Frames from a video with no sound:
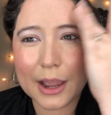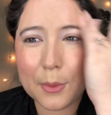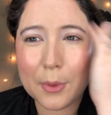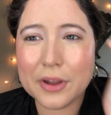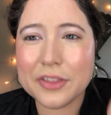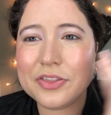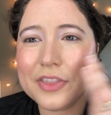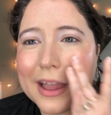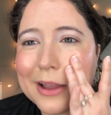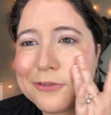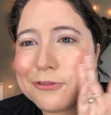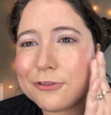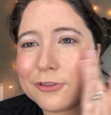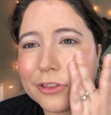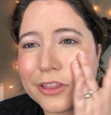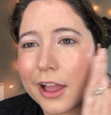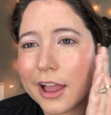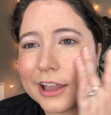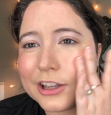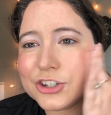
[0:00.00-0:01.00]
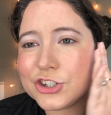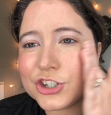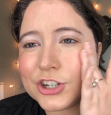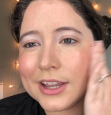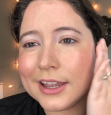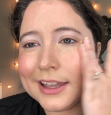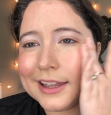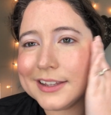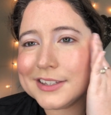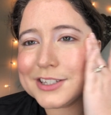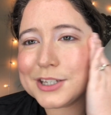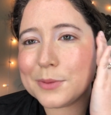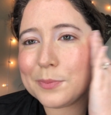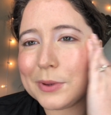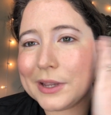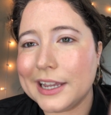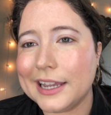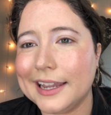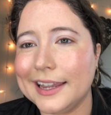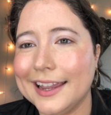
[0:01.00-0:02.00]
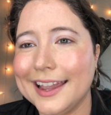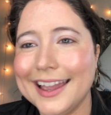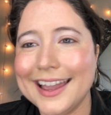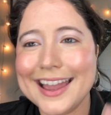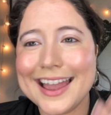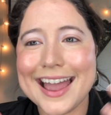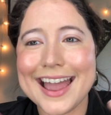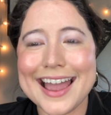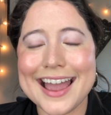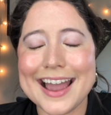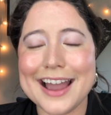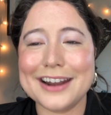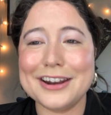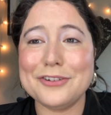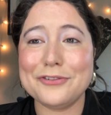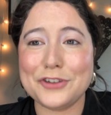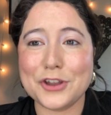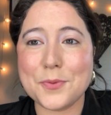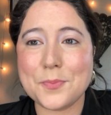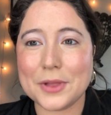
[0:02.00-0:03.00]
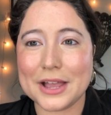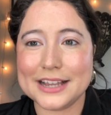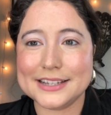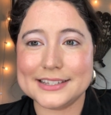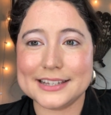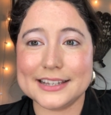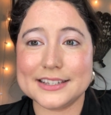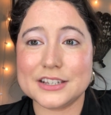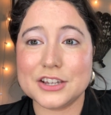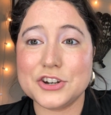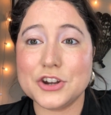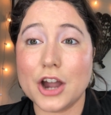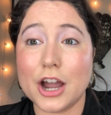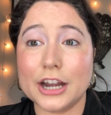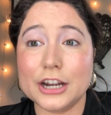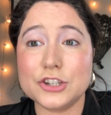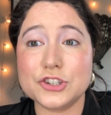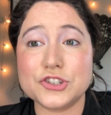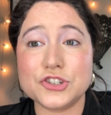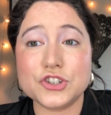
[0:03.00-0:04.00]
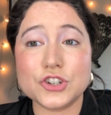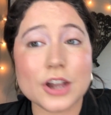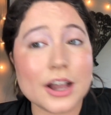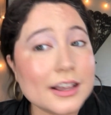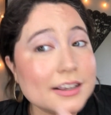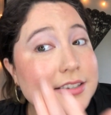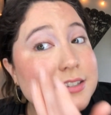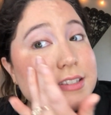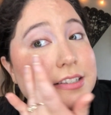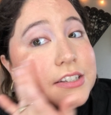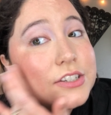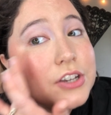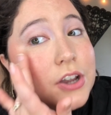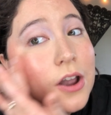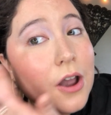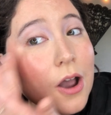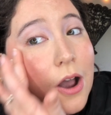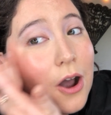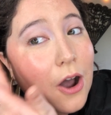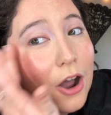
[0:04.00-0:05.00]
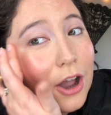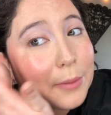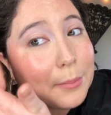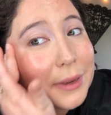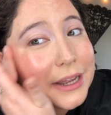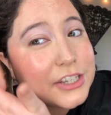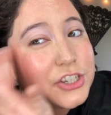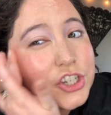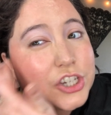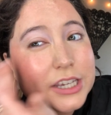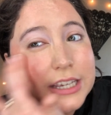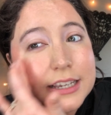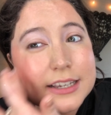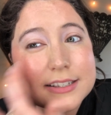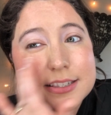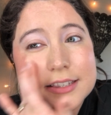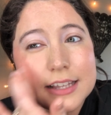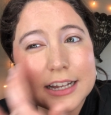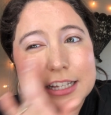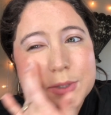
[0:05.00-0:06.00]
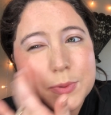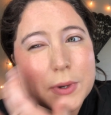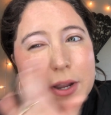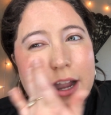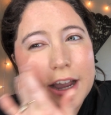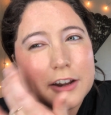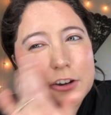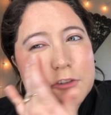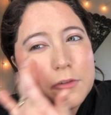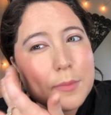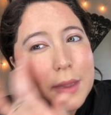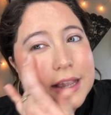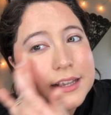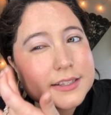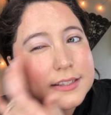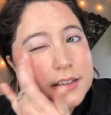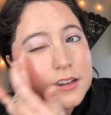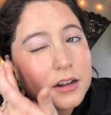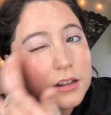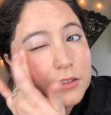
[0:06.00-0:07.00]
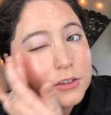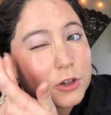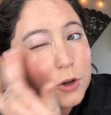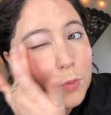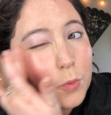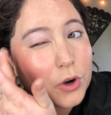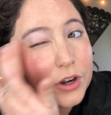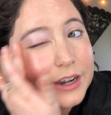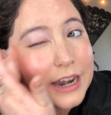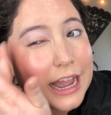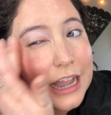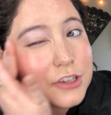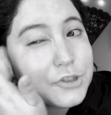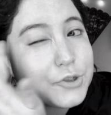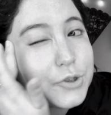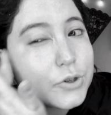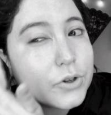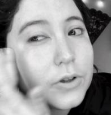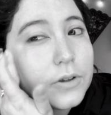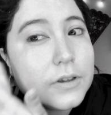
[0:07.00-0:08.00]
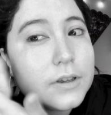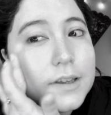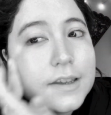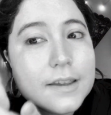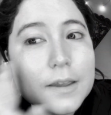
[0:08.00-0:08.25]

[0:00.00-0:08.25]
I want that flush to be at a few places, not just on my cheeks. That's what kind of makes it a little more natural.